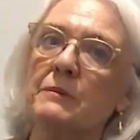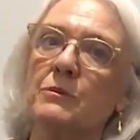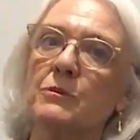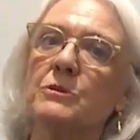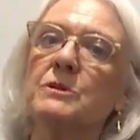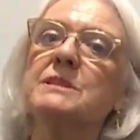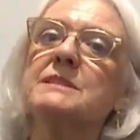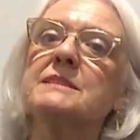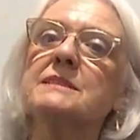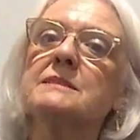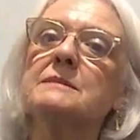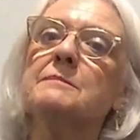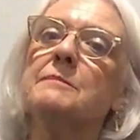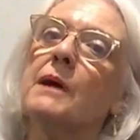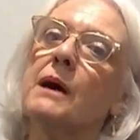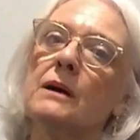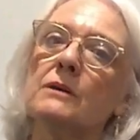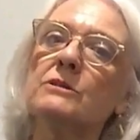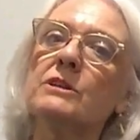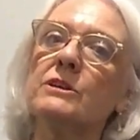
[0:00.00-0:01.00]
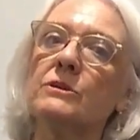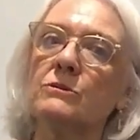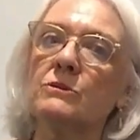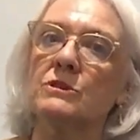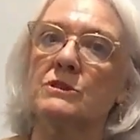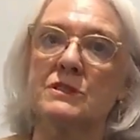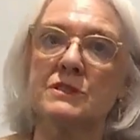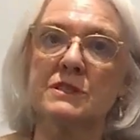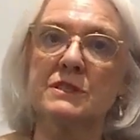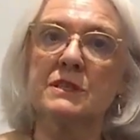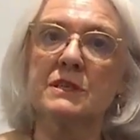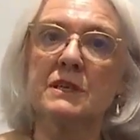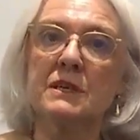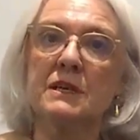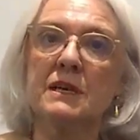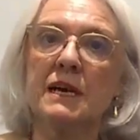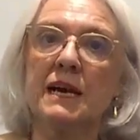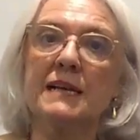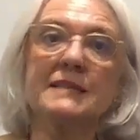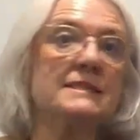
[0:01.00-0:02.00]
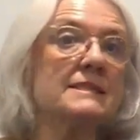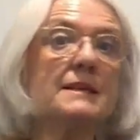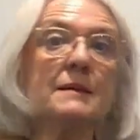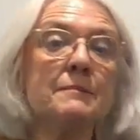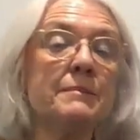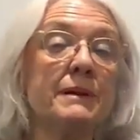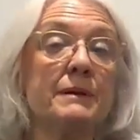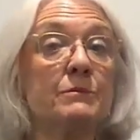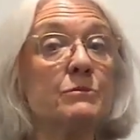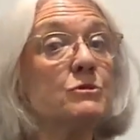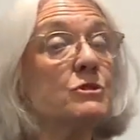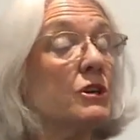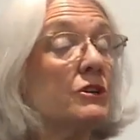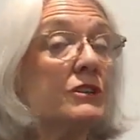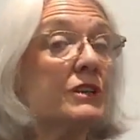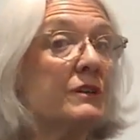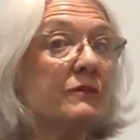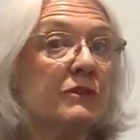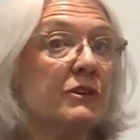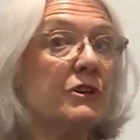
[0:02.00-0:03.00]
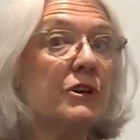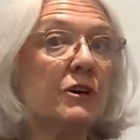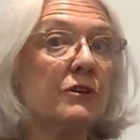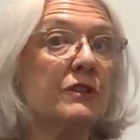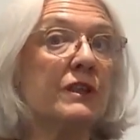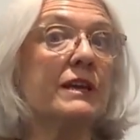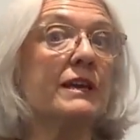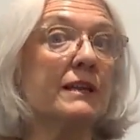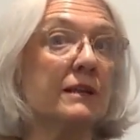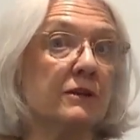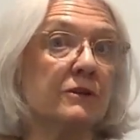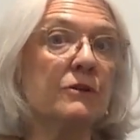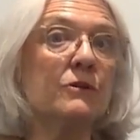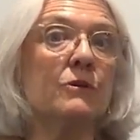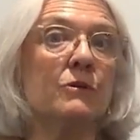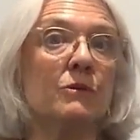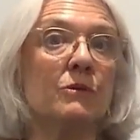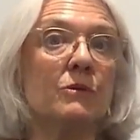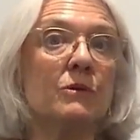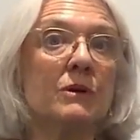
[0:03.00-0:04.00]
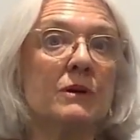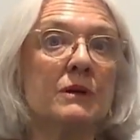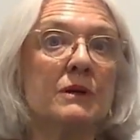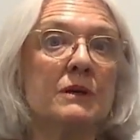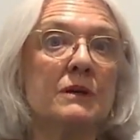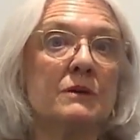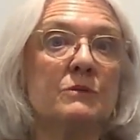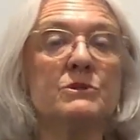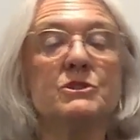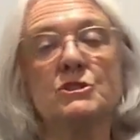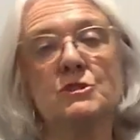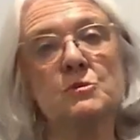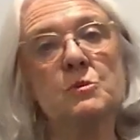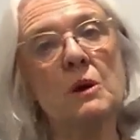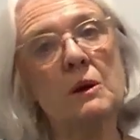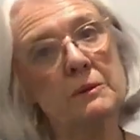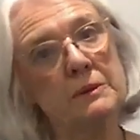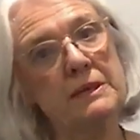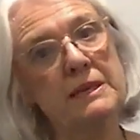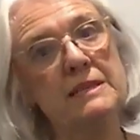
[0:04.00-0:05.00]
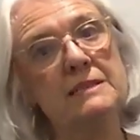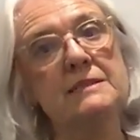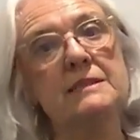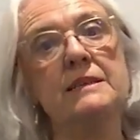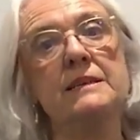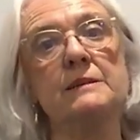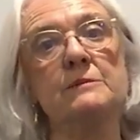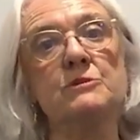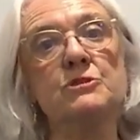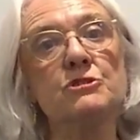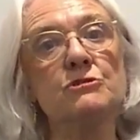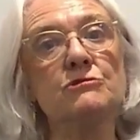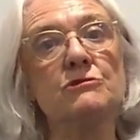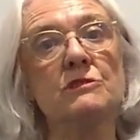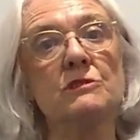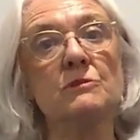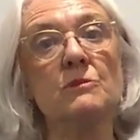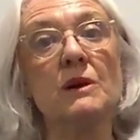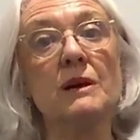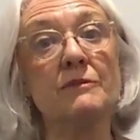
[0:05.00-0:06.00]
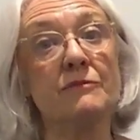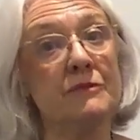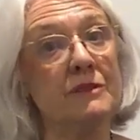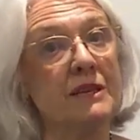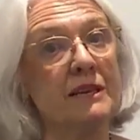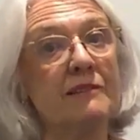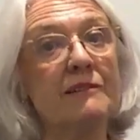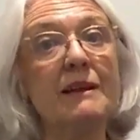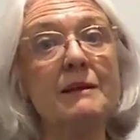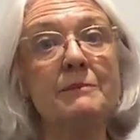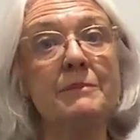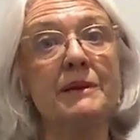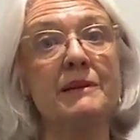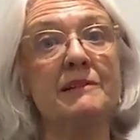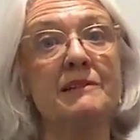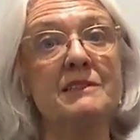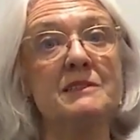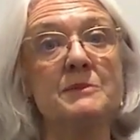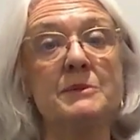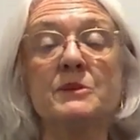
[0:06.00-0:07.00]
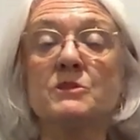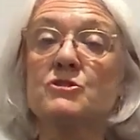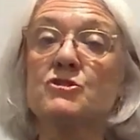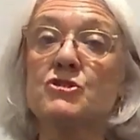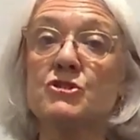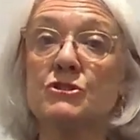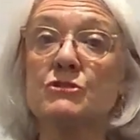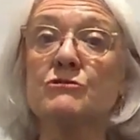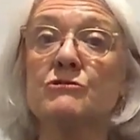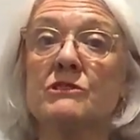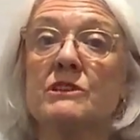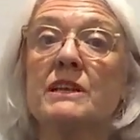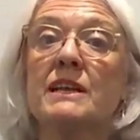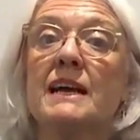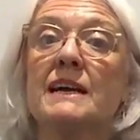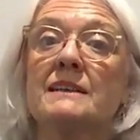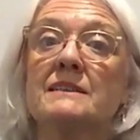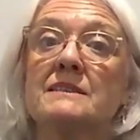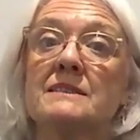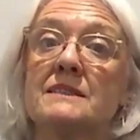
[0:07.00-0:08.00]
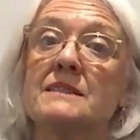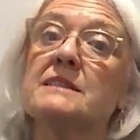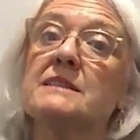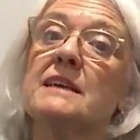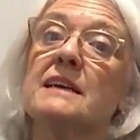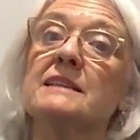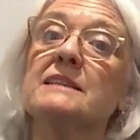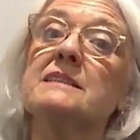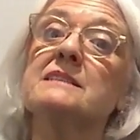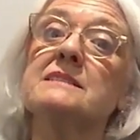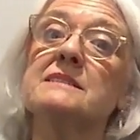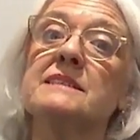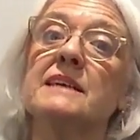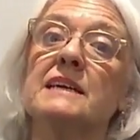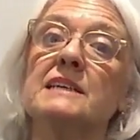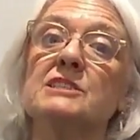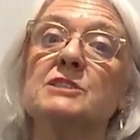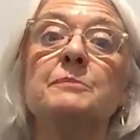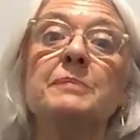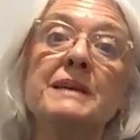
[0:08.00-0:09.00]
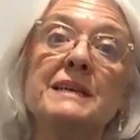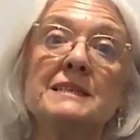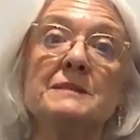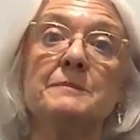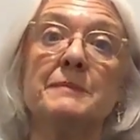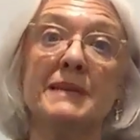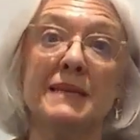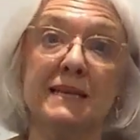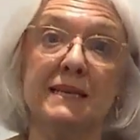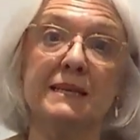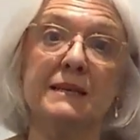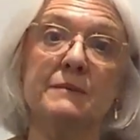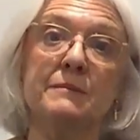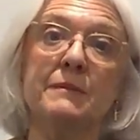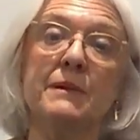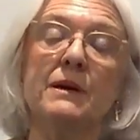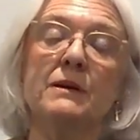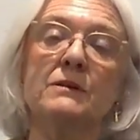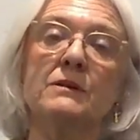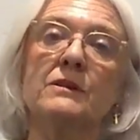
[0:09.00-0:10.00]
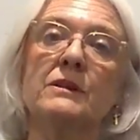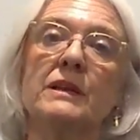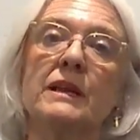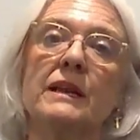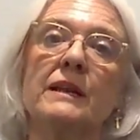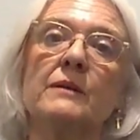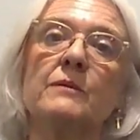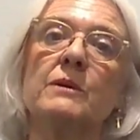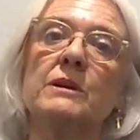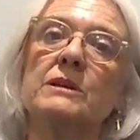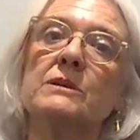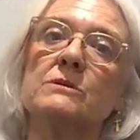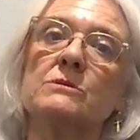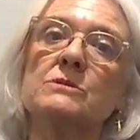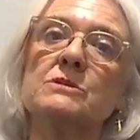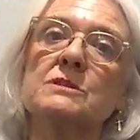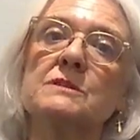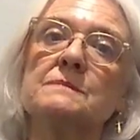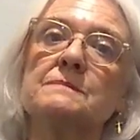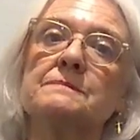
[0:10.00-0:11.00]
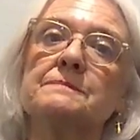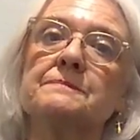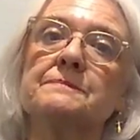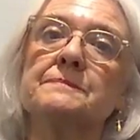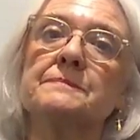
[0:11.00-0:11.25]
people this is a mild illness, and some people don't even know they're ill at all, which is why we need to keep children away from their grandparents, because children at this stage appear to be getting it milder than anyone else.